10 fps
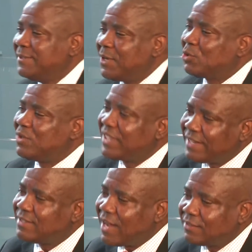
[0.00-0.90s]
not to
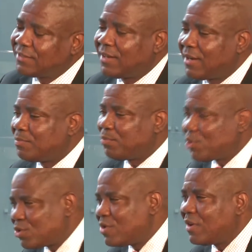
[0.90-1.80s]
take that uh,
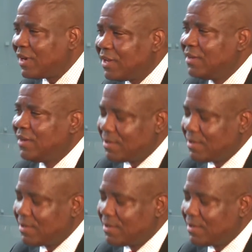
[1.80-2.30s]
personally